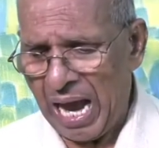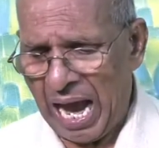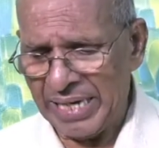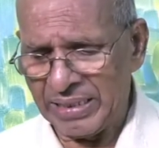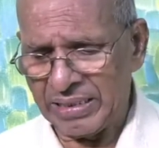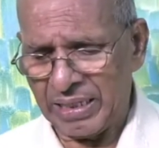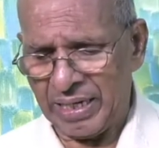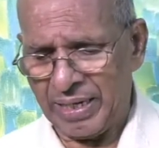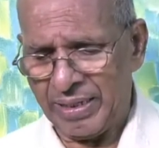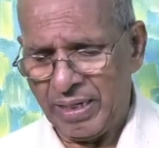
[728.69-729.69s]
And
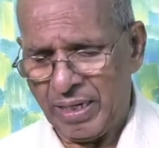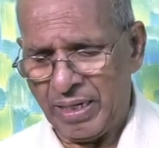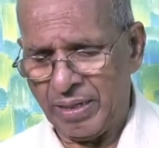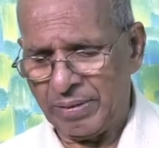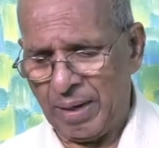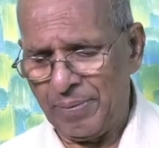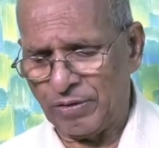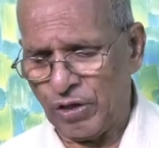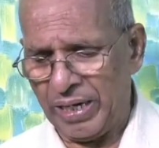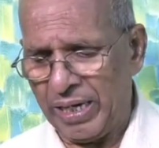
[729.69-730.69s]
number
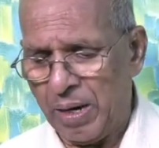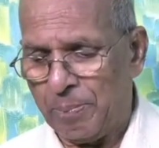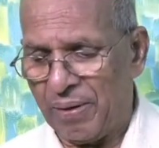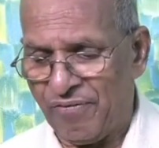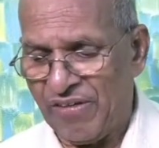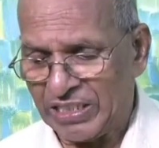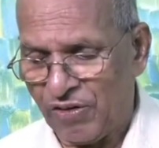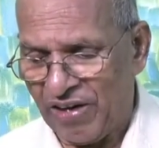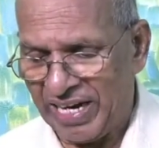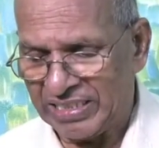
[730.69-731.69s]
three, perfect
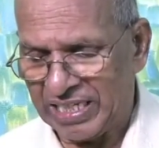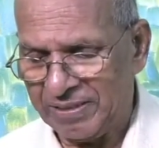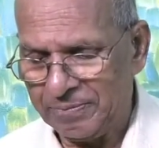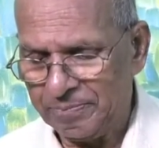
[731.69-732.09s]
faith.